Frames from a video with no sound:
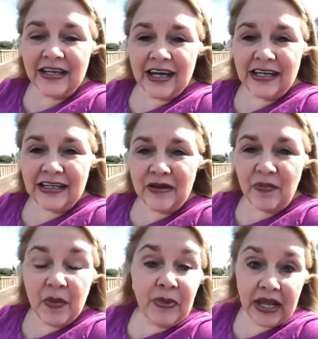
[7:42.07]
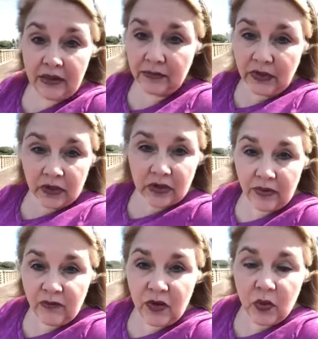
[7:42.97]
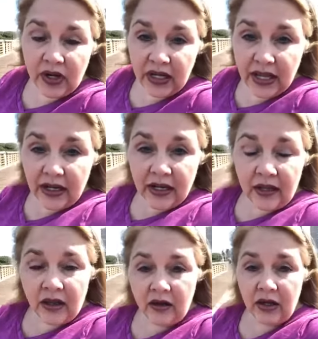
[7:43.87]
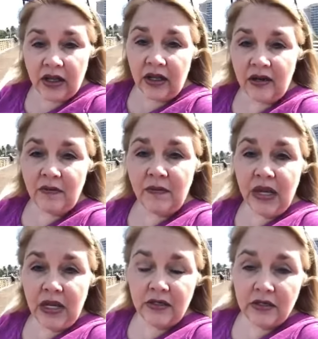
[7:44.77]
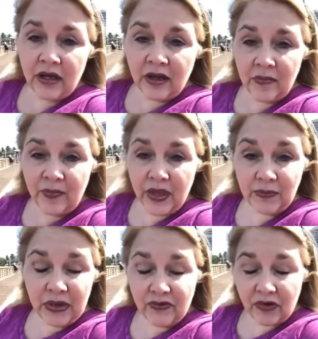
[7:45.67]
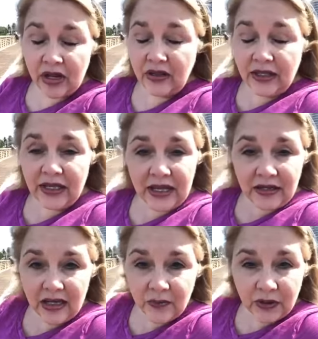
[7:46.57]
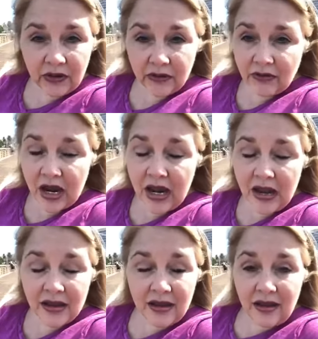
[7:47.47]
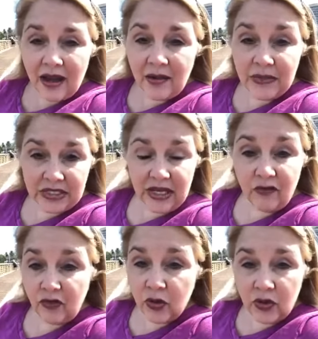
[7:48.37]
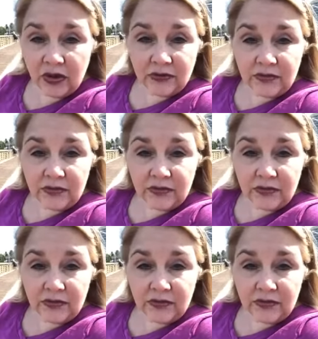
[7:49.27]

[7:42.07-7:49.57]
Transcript: But look, if you want to get in there and meet and befriend the gatekeeper, right? Take food.